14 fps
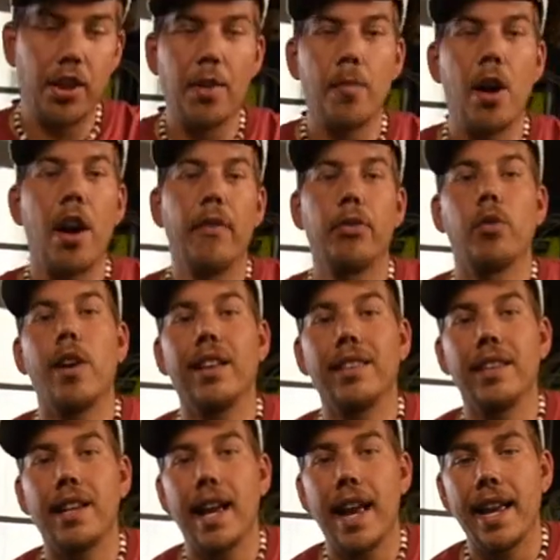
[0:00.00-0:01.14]
them off throughout
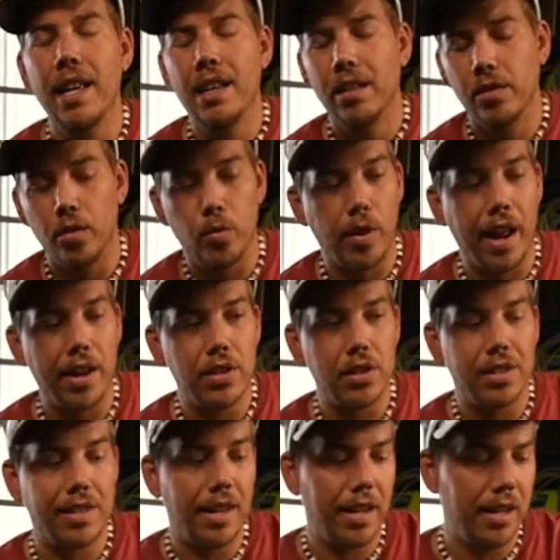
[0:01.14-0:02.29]
the day, what I
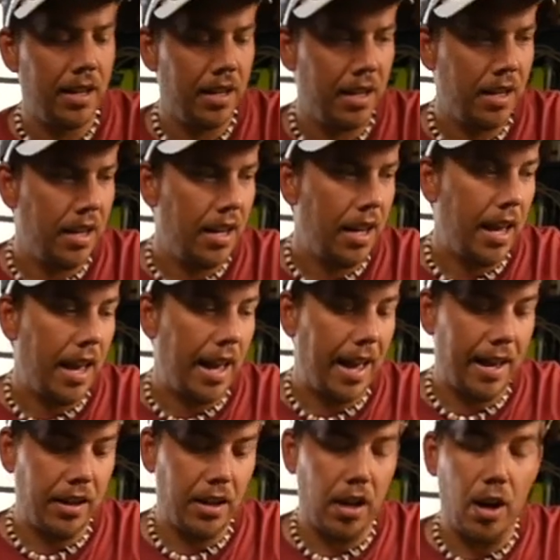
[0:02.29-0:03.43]
just did.
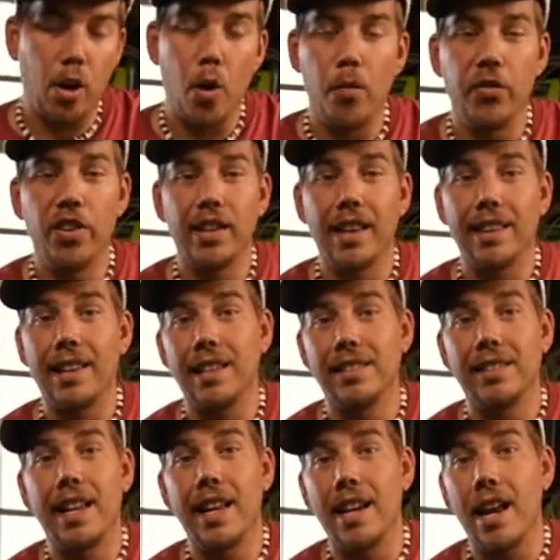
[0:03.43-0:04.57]
And uh, hopefully that they
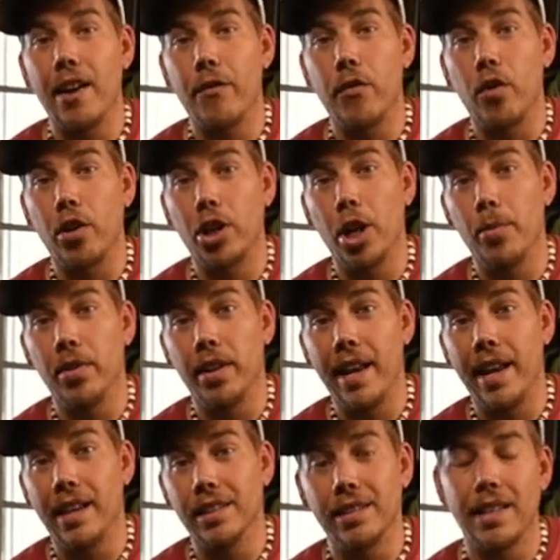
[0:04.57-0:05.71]
stay dead for a couple
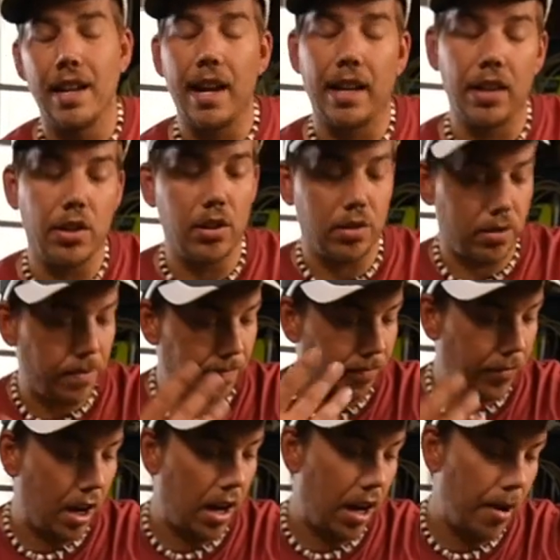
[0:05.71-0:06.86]
days. Then I could just
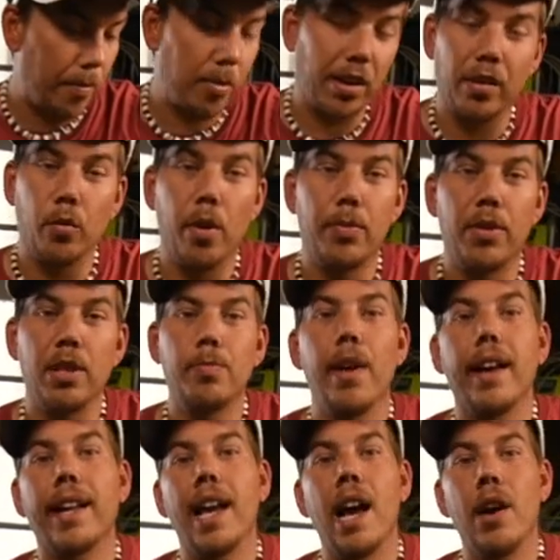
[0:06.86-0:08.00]
uh, bring whip this
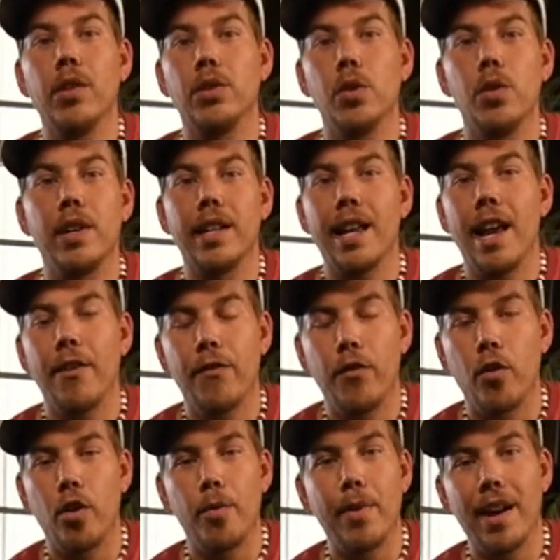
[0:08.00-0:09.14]
back out, do it again
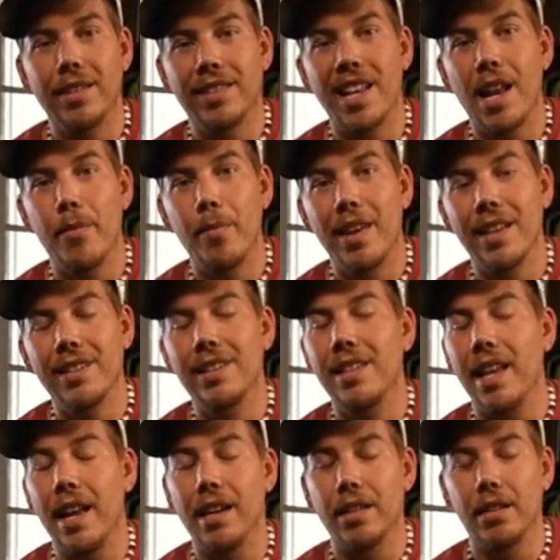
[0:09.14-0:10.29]
for about 10 minutes,
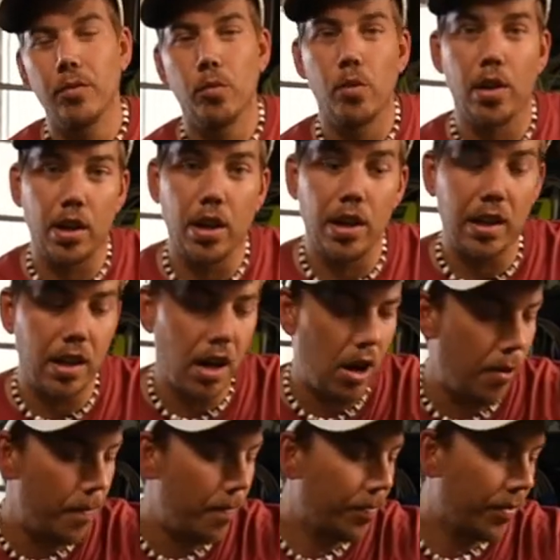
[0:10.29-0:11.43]
then we're good to
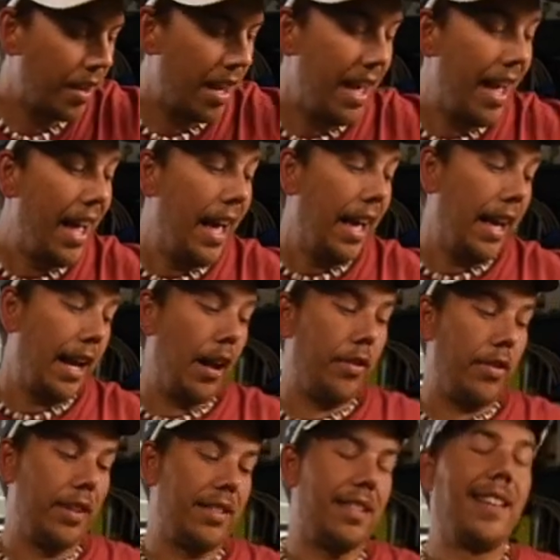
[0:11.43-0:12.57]
go. Now
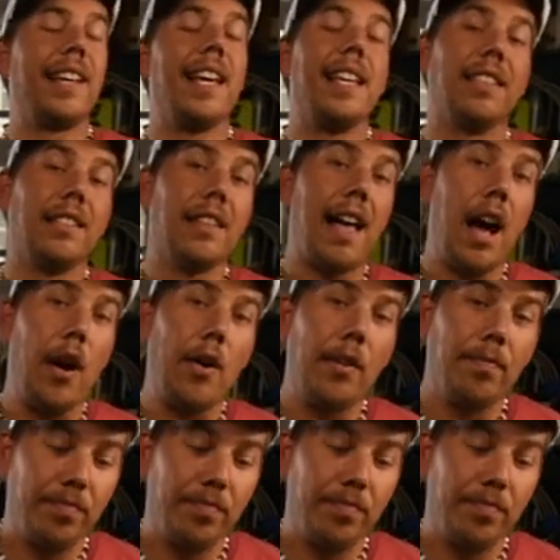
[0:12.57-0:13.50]
this thing is loud